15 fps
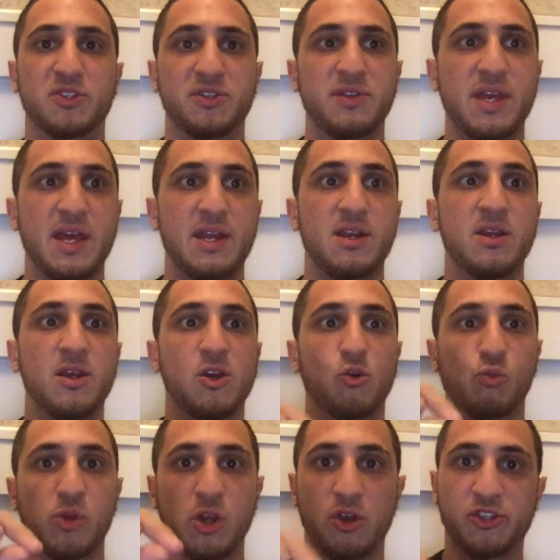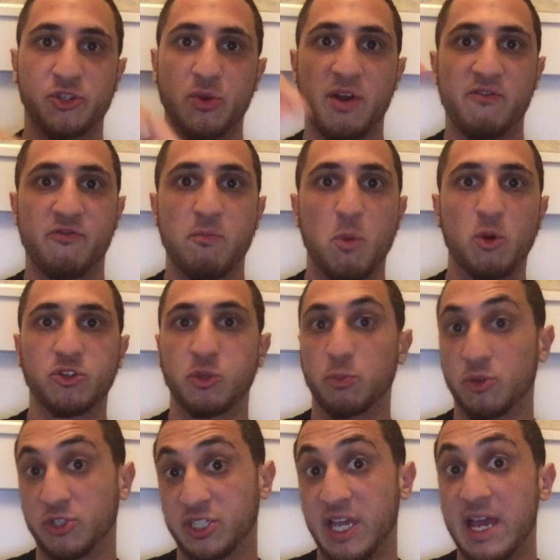And then we also have multiple
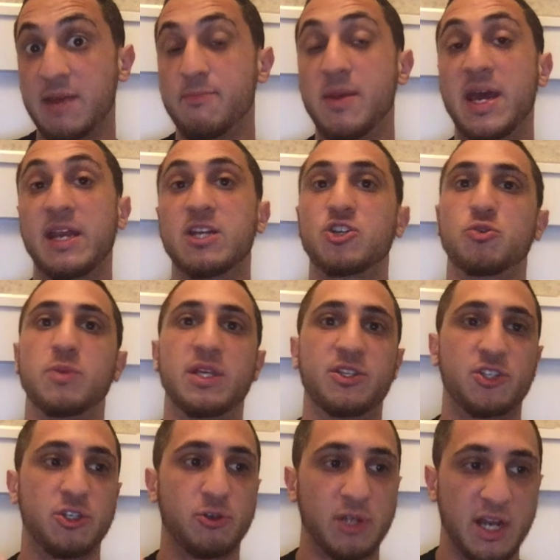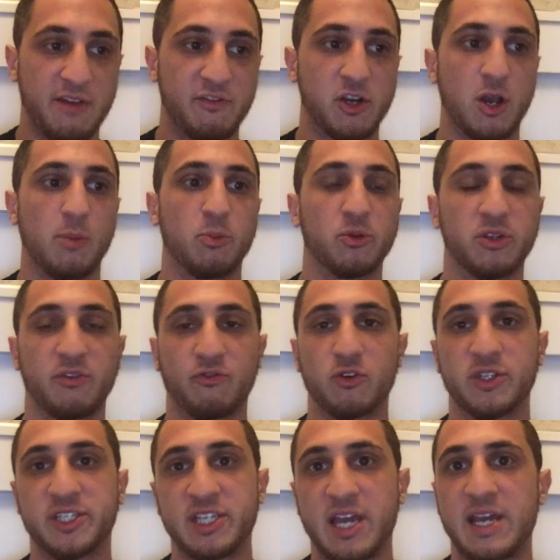site management, so you can have a couple different
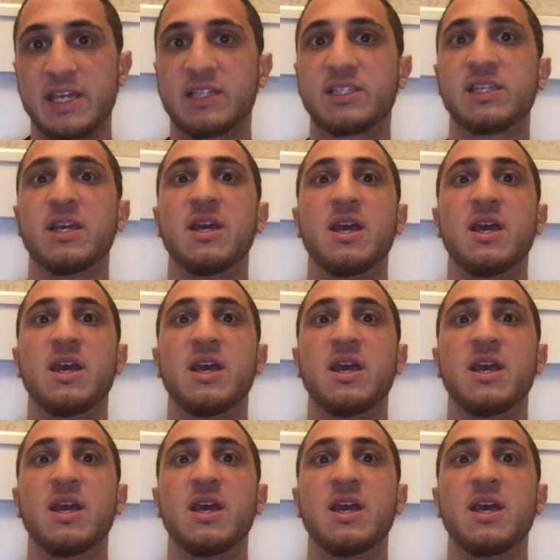sites,